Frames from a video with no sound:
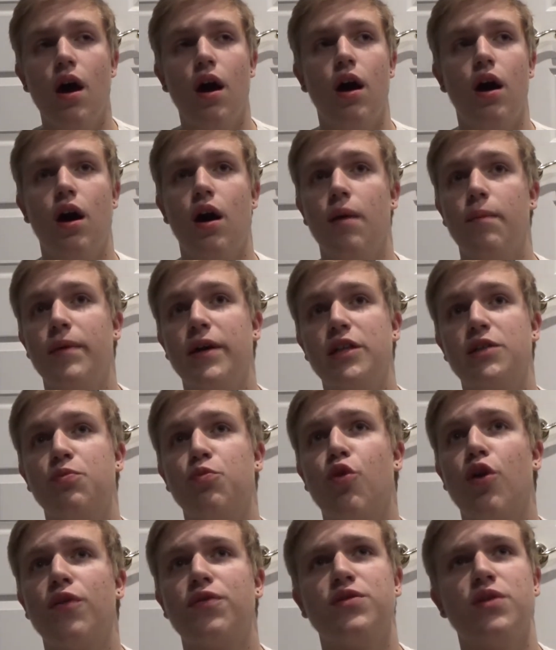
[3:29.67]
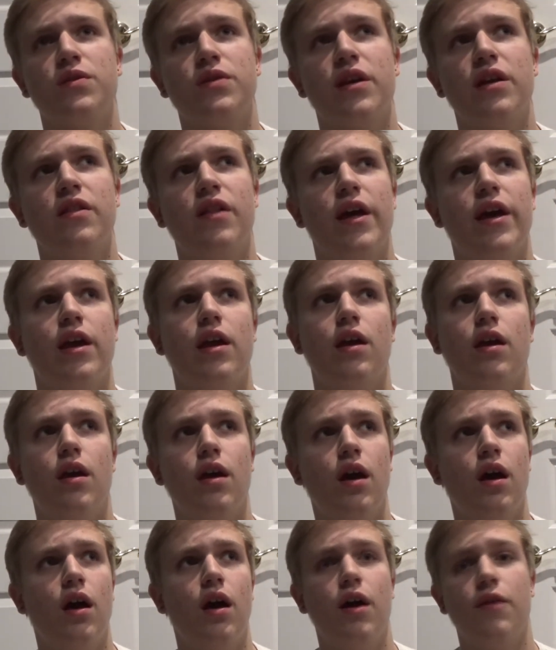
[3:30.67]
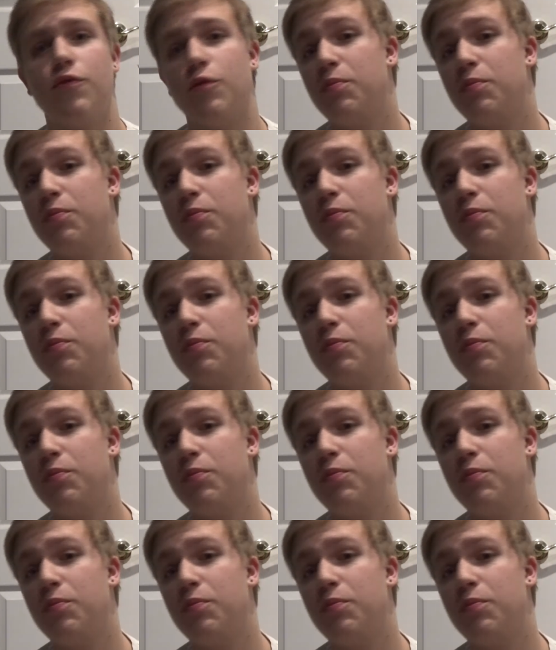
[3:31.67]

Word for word: Um, it's more of something like uh,